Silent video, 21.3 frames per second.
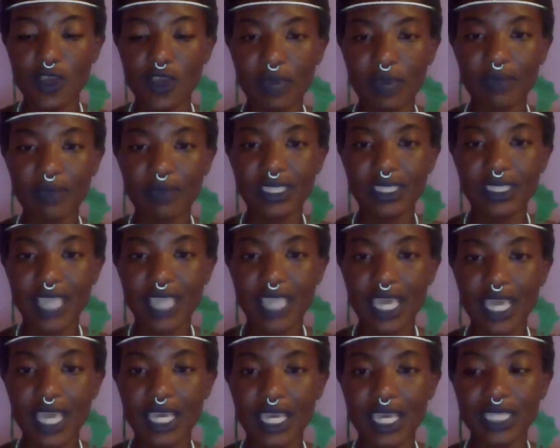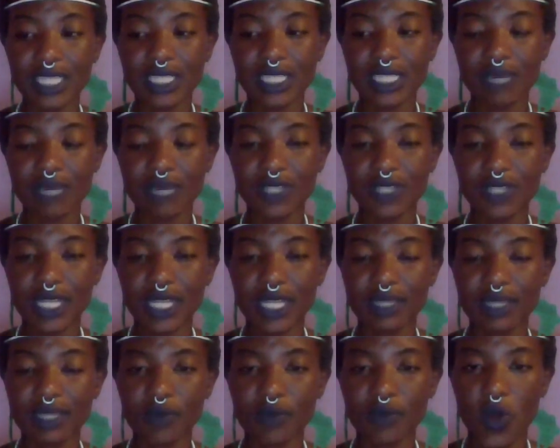your baby's saying it's time
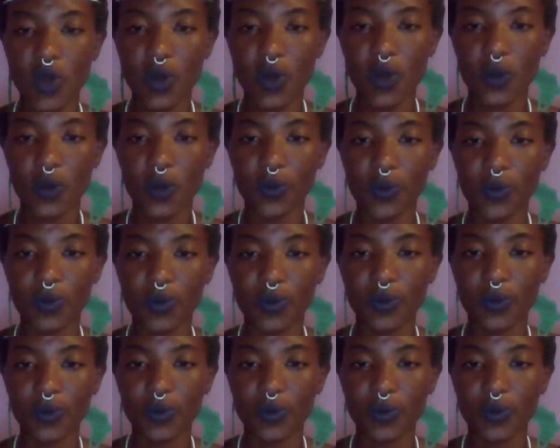to let them go.